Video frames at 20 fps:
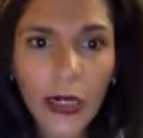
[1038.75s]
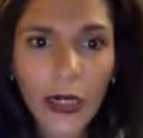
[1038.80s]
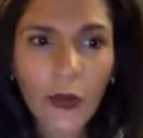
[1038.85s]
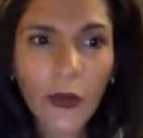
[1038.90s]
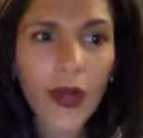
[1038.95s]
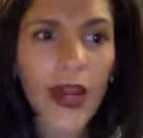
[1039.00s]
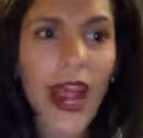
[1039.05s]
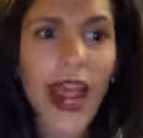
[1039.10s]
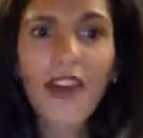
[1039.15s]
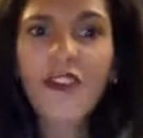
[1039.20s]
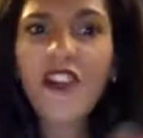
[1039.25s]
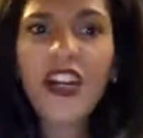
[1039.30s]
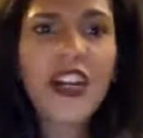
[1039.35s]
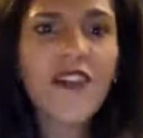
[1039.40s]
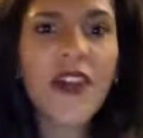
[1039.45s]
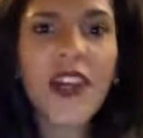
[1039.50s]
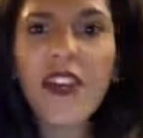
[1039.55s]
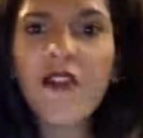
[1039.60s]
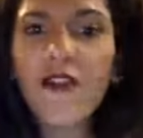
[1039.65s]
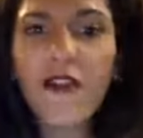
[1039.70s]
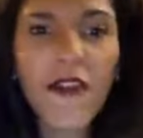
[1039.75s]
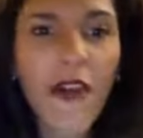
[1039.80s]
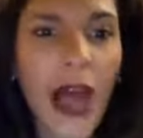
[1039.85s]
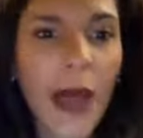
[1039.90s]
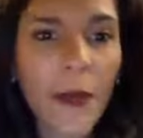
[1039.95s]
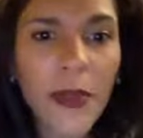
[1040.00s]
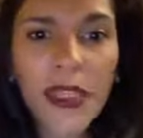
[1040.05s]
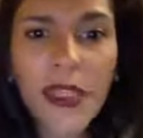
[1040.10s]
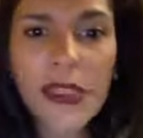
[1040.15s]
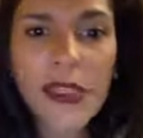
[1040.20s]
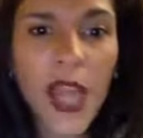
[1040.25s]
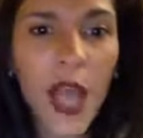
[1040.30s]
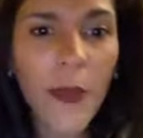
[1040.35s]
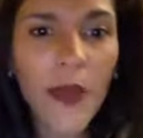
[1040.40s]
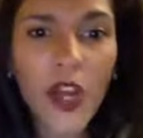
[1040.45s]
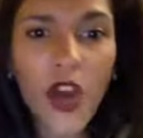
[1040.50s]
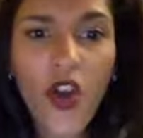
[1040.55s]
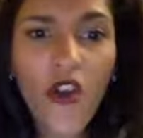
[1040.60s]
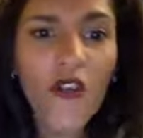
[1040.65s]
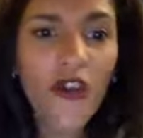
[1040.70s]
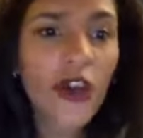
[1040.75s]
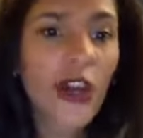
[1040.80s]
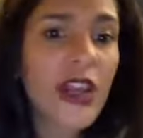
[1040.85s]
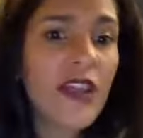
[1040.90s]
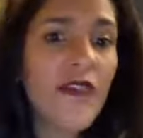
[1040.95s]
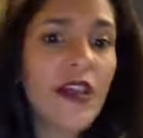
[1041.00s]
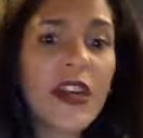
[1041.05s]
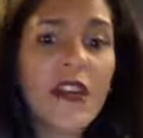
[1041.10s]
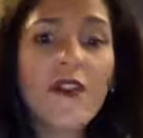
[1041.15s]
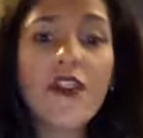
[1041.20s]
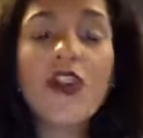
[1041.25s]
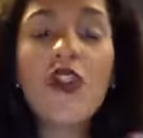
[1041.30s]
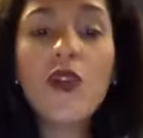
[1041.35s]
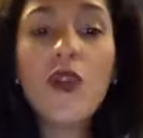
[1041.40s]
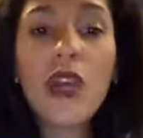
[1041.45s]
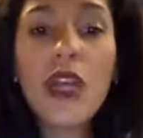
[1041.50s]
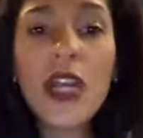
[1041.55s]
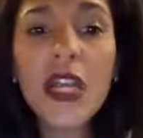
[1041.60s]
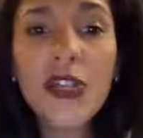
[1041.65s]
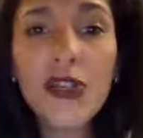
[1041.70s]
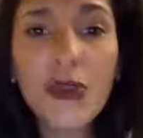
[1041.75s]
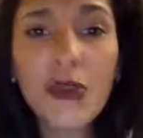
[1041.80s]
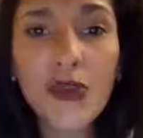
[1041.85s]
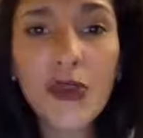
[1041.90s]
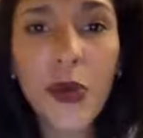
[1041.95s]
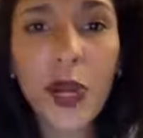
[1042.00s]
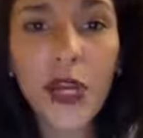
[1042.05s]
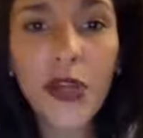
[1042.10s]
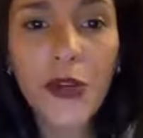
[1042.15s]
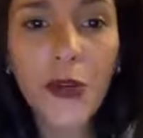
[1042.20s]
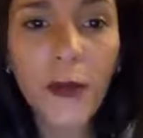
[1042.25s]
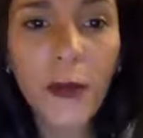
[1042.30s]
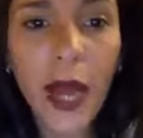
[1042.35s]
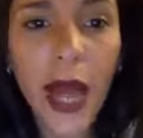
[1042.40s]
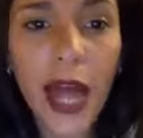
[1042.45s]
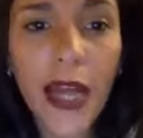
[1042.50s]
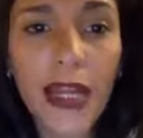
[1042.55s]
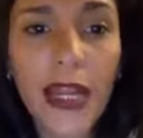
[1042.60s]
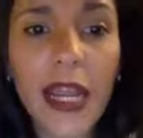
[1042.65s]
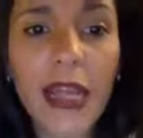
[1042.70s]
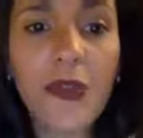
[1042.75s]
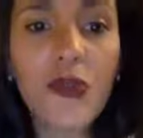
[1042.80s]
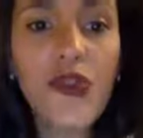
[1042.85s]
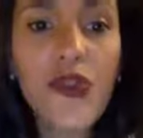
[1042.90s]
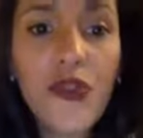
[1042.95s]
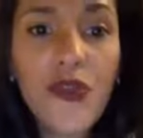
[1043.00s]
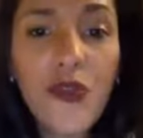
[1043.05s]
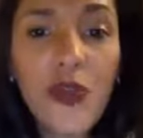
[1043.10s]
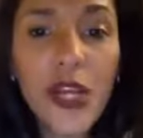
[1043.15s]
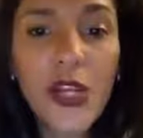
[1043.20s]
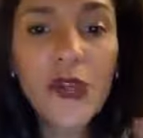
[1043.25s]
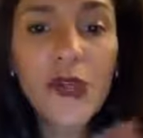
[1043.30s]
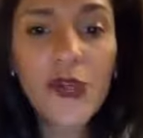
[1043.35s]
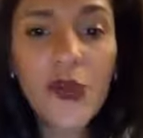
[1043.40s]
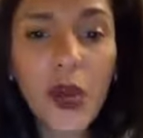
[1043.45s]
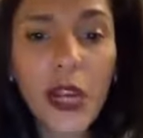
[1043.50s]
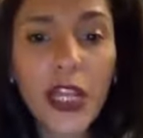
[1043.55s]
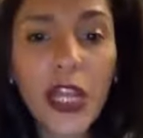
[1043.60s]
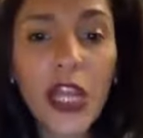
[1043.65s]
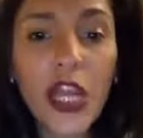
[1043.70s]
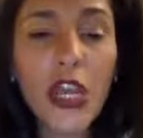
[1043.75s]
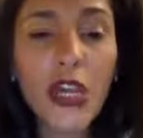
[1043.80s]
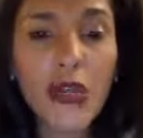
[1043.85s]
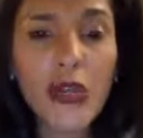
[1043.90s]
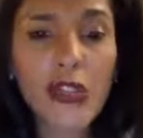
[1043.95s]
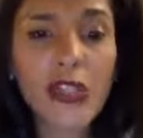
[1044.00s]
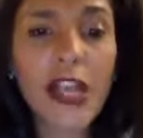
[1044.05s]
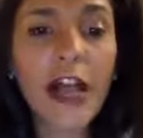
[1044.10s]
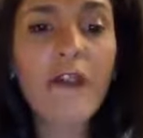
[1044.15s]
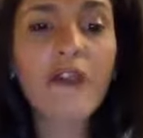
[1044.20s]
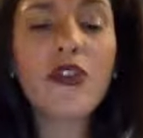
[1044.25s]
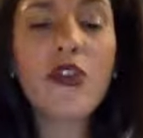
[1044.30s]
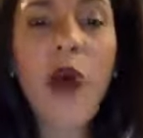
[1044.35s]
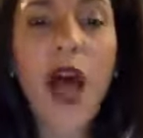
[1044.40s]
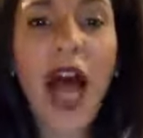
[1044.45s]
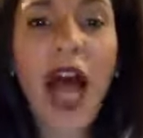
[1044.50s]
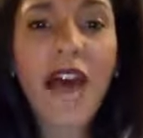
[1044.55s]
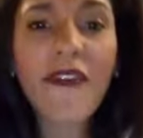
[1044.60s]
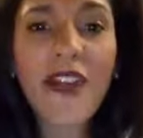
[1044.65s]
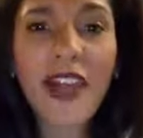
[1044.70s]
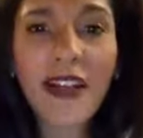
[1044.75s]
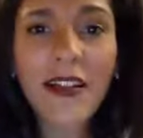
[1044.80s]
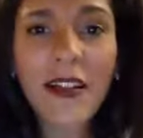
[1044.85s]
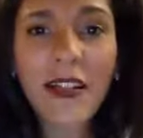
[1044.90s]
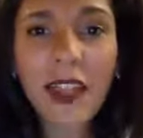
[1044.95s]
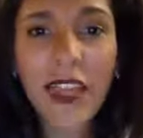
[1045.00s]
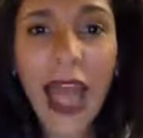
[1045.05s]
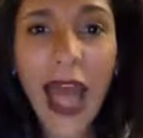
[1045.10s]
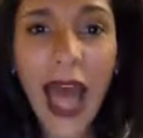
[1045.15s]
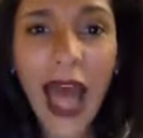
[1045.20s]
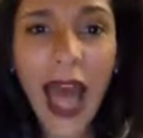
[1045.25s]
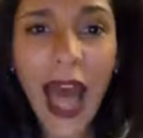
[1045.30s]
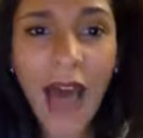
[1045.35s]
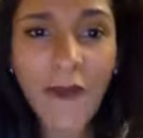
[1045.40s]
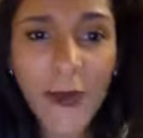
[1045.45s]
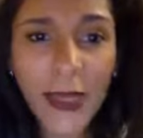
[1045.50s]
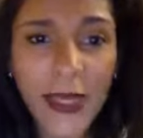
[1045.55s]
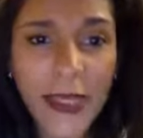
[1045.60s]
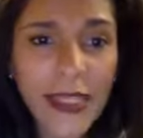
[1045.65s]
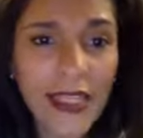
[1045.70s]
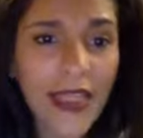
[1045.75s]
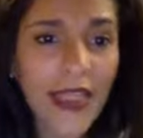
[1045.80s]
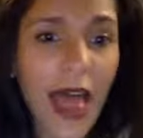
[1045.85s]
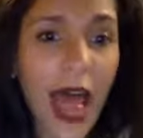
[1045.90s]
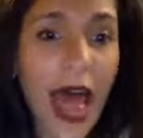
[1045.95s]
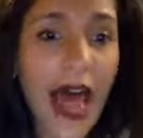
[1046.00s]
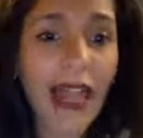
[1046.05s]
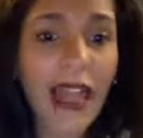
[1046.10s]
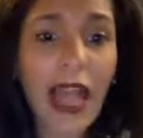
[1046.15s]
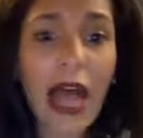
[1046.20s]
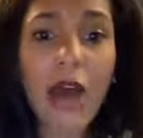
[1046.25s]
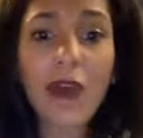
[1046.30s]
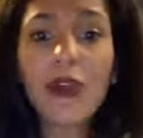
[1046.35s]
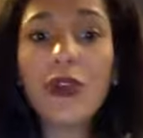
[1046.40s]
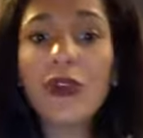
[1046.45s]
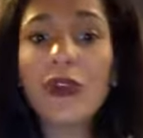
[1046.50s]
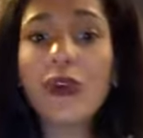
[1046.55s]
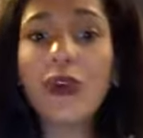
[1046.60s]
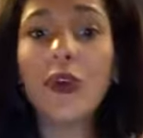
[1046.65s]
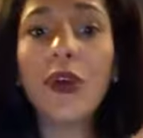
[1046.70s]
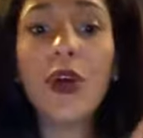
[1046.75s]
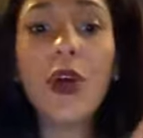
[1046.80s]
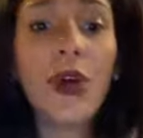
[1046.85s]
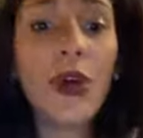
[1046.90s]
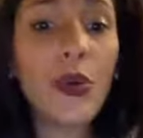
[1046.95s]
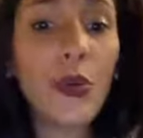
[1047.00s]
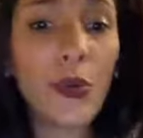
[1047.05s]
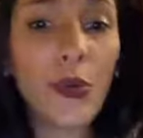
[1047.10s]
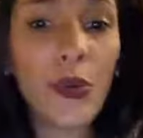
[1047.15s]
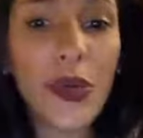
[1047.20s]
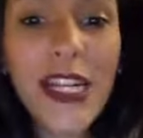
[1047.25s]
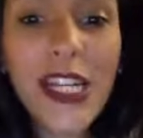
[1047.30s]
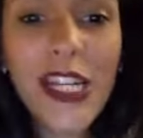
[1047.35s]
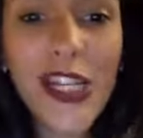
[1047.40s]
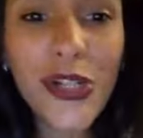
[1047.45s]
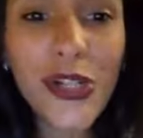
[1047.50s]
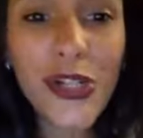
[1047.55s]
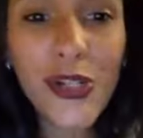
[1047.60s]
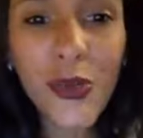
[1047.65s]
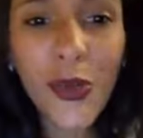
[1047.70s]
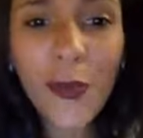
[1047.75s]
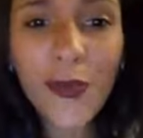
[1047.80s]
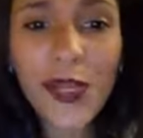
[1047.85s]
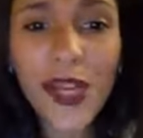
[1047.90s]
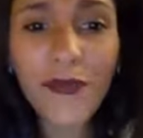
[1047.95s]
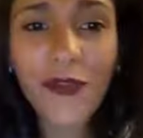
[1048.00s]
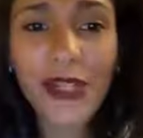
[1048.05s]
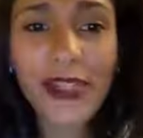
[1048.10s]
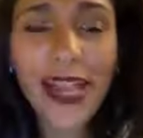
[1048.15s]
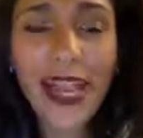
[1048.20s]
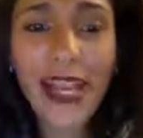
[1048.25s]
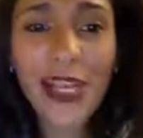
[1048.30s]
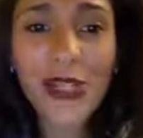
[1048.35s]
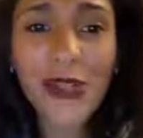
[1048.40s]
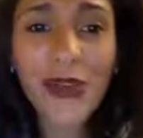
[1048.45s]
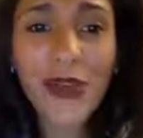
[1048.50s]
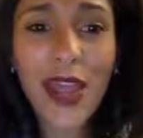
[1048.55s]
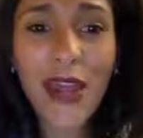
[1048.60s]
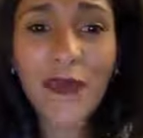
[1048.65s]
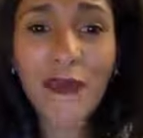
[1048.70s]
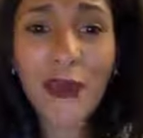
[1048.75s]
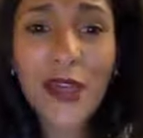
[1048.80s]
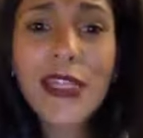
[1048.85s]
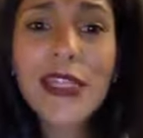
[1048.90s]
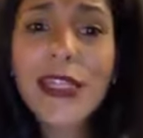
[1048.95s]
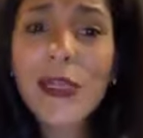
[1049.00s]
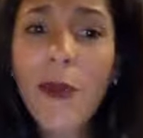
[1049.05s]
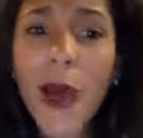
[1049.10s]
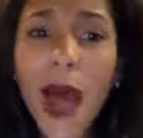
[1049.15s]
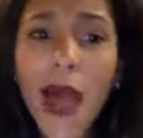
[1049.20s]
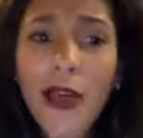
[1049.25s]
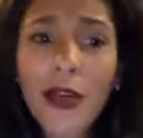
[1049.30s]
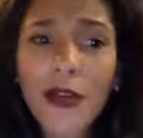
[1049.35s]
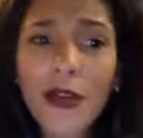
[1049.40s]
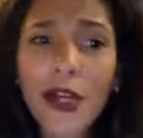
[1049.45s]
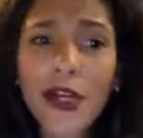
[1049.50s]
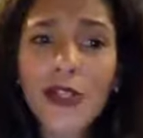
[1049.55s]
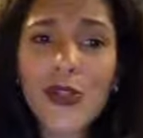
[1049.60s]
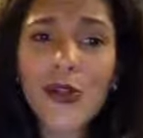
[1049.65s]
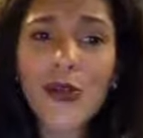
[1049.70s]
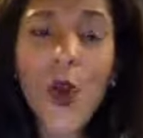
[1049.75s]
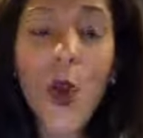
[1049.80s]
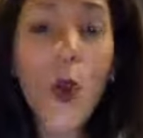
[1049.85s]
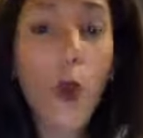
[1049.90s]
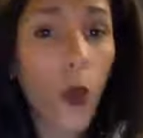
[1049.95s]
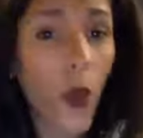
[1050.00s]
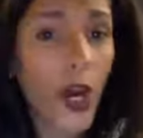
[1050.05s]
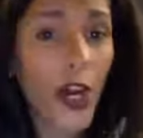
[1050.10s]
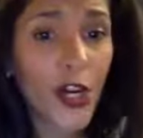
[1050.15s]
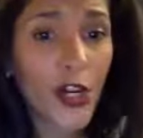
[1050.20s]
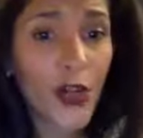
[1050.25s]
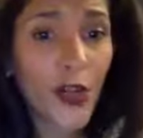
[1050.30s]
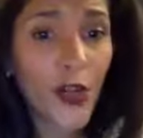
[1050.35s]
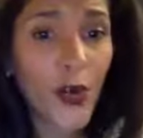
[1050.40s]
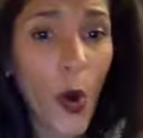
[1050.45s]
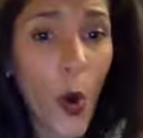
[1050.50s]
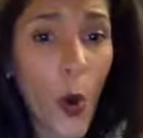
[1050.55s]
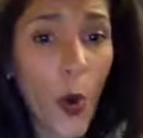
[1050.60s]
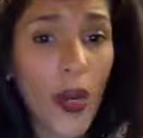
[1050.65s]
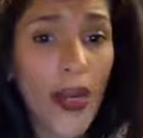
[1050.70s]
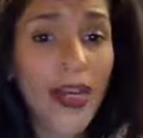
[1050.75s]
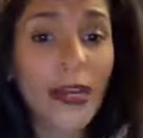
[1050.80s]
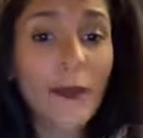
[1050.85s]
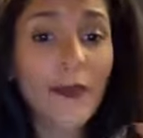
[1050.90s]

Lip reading: Whenever, even if family is coming over, even if you need to train your body and you need to train yourself to have healthy habits that allow you to read your script every day, to get re-inspired and to know where you're going,